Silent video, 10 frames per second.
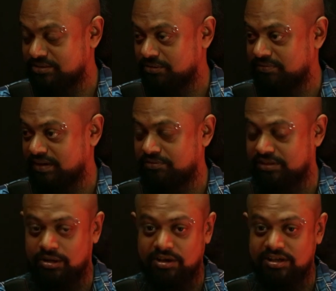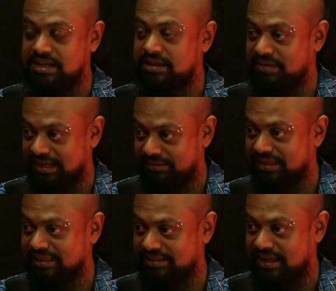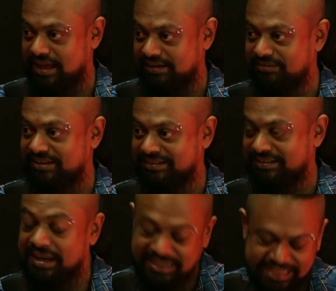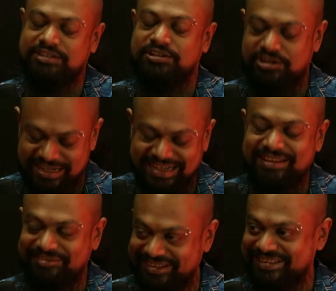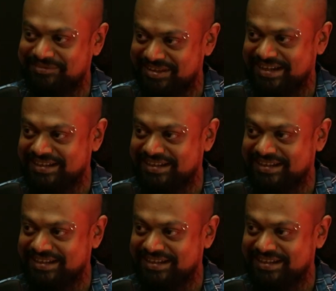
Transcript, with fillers: So like for the longest time, you're living in the Lionel Wendt, literally living in the Wendt.